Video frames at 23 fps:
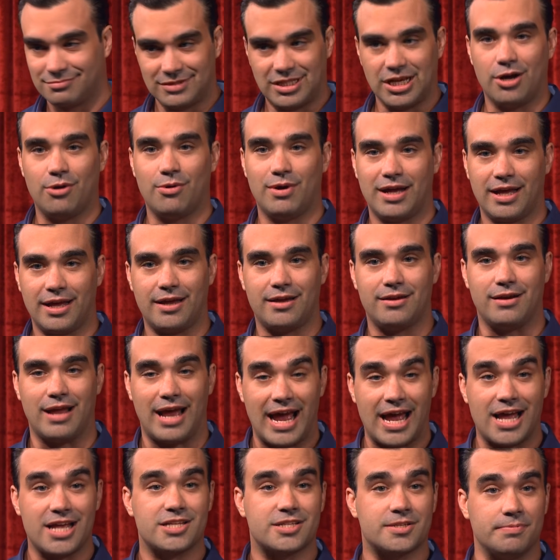Go ahead,
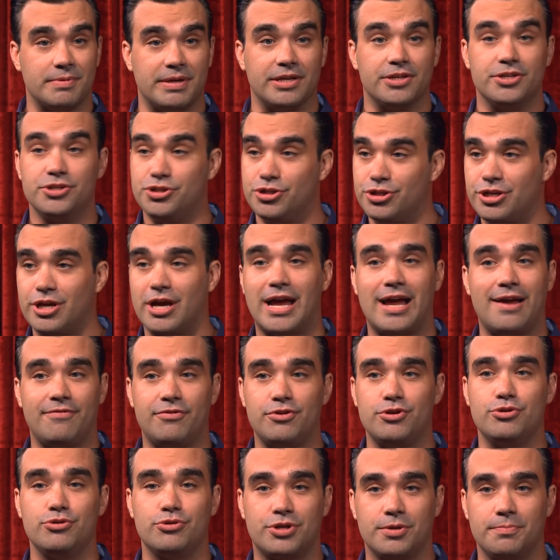ask me. Do you have
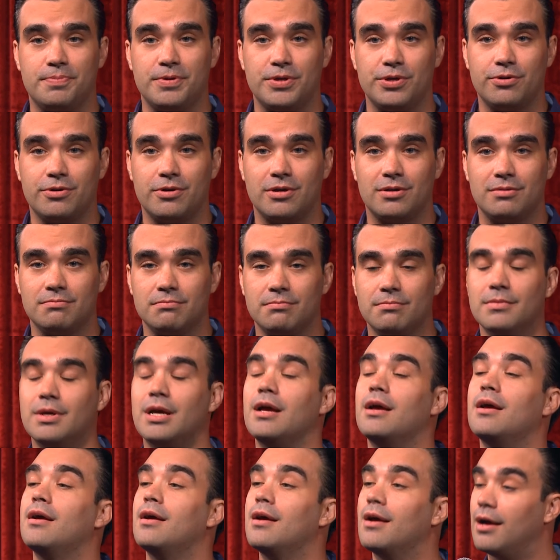a new computer?
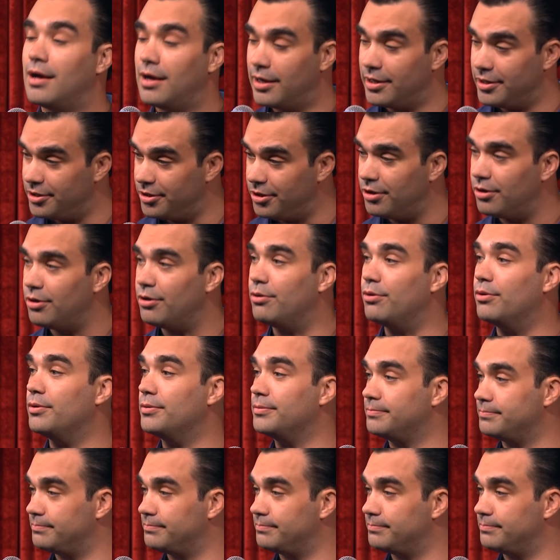I do.